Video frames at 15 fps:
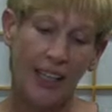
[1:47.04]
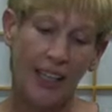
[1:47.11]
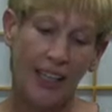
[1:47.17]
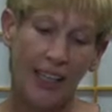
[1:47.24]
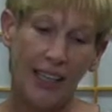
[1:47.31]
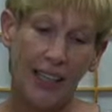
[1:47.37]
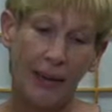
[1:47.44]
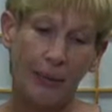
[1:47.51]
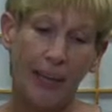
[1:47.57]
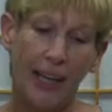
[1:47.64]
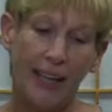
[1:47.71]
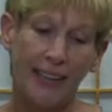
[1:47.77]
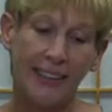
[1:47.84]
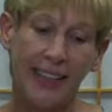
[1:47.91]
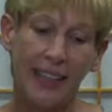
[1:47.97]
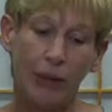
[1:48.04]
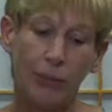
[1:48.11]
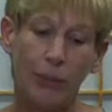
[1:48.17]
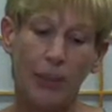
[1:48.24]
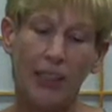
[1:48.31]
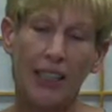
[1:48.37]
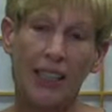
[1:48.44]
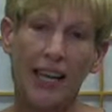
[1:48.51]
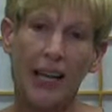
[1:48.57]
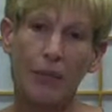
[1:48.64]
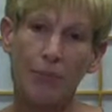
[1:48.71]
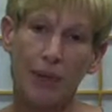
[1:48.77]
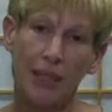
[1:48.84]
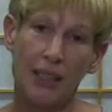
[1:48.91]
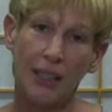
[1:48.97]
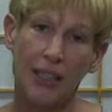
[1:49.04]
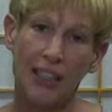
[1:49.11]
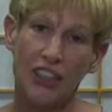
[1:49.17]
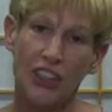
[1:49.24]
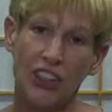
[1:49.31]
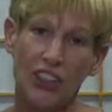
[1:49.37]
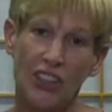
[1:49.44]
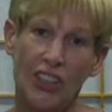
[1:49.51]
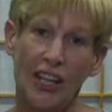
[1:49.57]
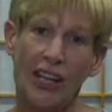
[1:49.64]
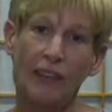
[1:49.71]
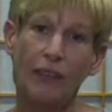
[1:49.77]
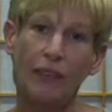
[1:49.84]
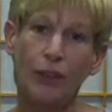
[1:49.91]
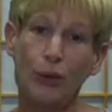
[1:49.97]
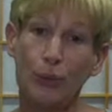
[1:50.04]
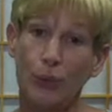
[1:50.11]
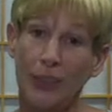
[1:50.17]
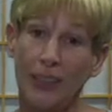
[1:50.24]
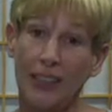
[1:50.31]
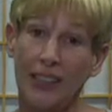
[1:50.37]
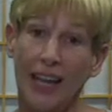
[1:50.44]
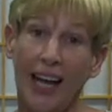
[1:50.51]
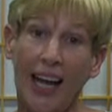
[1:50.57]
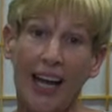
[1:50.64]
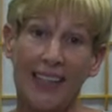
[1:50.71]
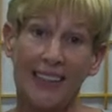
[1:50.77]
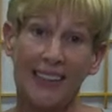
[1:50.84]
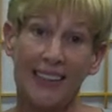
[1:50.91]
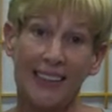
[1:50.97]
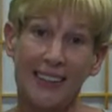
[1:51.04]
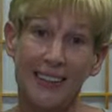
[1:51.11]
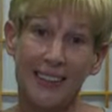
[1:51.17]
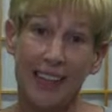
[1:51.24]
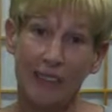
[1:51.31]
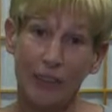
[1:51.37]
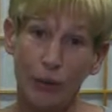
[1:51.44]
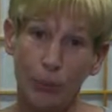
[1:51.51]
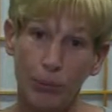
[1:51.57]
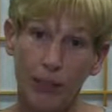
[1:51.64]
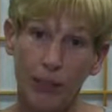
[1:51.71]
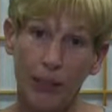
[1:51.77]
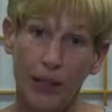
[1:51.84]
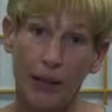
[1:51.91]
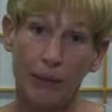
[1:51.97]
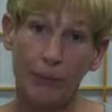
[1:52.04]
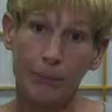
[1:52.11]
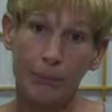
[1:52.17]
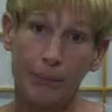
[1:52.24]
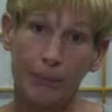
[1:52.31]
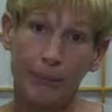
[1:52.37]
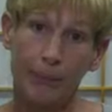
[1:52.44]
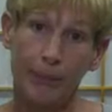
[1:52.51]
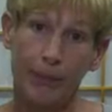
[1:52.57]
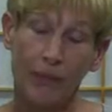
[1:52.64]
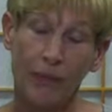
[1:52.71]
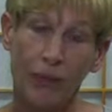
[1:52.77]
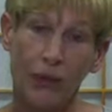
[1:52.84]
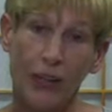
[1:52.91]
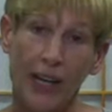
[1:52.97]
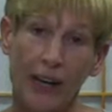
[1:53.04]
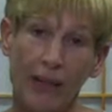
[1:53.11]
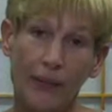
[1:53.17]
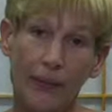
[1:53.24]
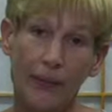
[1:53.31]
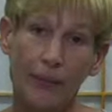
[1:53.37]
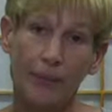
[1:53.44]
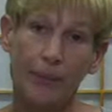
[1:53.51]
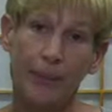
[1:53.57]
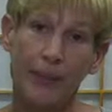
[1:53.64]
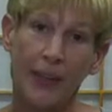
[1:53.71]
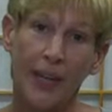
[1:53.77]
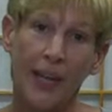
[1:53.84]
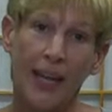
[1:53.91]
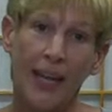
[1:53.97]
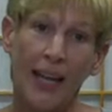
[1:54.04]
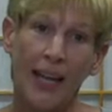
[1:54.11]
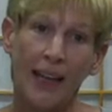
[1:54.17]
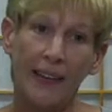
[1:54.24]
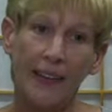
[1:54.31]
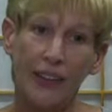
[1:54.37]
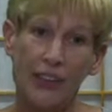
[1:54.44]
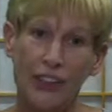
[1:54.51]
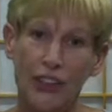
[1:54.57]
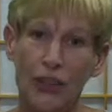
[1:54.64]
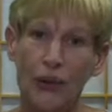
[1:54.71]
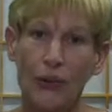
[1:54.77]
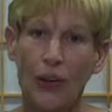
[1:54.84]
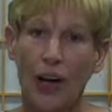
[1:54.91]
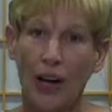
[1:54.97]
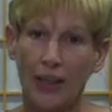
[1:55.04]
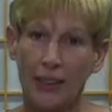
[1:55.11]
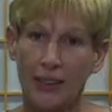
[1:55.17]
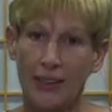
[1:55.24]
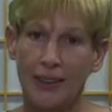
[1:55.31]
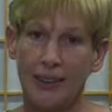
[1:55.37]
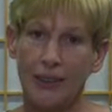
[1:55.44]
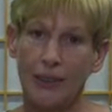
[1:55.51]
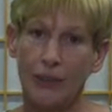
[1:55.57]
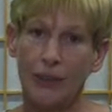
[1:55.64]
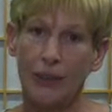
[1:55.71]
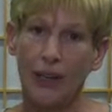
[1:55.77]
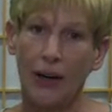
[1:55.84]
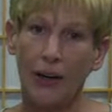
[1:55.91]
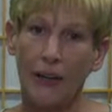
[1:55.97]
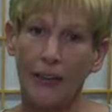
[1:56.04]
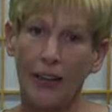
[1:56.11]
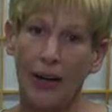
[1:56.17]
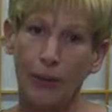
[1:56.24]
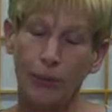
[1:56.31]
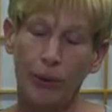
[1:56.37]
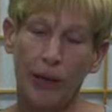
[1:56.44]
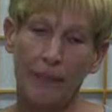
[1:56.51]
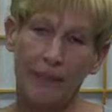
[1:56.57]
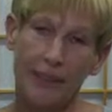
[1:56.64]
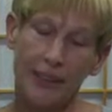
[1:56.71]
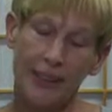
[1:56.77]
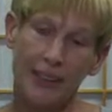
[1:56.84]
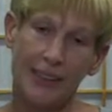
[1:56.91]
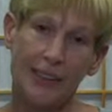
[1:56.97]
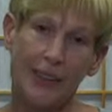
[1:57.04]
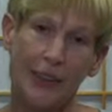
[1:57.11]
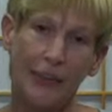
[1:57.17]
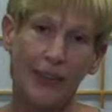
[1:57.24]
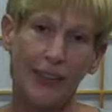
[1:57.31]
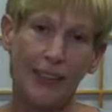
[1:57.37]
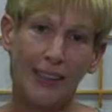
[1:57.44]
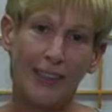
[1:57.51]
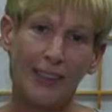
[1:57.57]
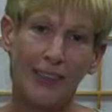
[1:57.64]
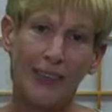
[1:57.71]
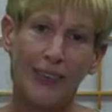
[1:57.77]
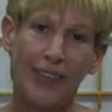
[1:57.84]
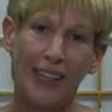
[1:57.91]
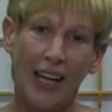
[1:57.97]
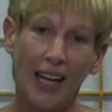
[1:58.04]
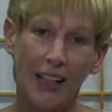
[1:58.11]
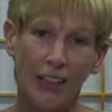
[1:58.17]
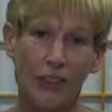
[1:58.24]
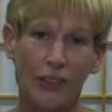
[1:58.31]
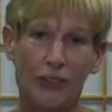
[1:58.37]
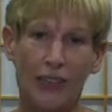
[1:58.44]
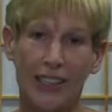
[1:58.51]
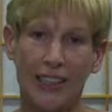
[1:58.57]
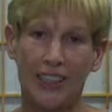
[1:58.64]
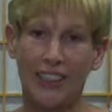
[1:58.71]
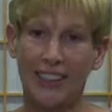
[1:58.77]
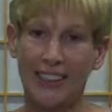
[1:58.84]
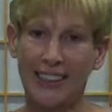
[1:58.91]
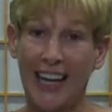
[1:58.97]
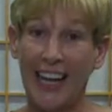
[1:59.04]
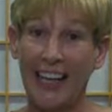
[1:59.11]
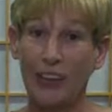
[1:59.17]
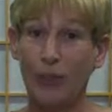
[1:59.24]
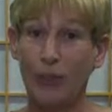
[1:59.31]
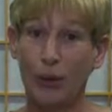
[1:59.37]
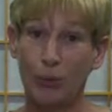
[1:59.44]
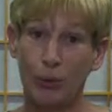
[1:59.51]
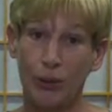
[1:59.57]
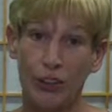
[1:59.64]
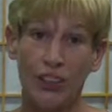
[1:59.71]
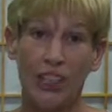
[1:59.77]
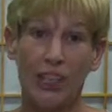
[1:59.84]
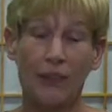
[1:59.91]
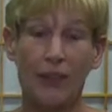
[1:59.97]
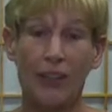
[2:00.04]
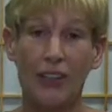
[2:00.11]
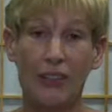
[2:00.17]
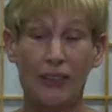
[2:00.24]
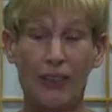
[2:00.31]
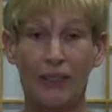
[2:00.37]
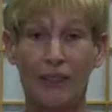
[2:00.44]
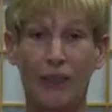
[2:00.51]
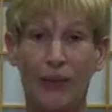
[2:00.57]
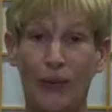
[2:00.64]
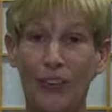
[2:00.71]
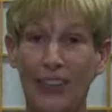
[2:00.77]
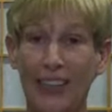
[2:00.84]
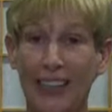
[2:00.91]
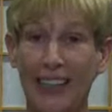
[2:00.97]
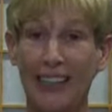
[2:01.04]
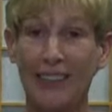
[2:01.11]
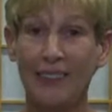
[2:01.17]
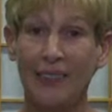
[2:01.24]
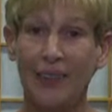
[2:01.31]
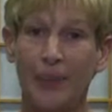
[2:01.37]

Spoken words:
has a Monday night meditation every week at 7 p.m. for an hour, and there's no cost. We are a nonprofit, so we do run on donations, and we appreciate what you can afford to give.